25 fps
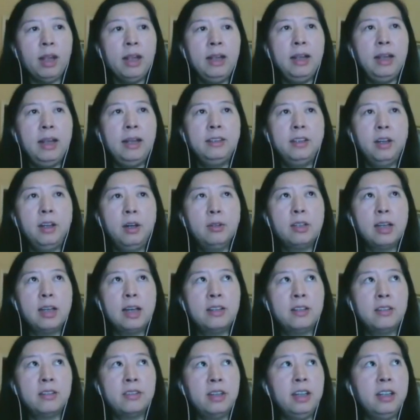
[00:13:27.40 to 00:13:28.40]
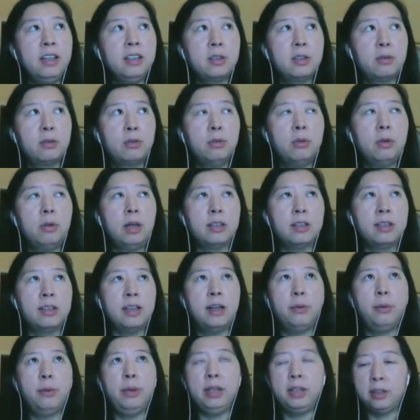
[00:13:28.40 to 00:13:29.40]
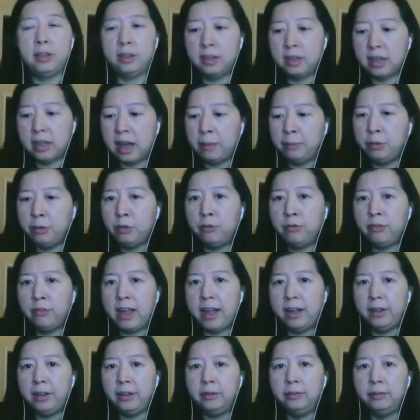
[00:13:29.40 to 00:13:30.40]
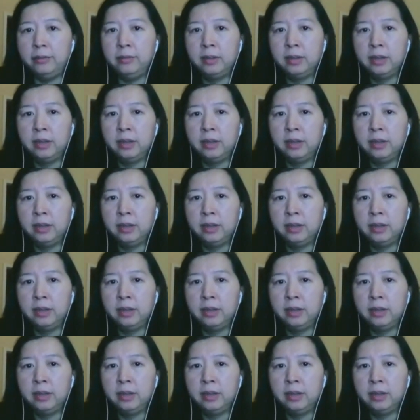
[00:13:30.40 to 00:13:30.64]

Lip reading: And those are the things to accelerate time to value.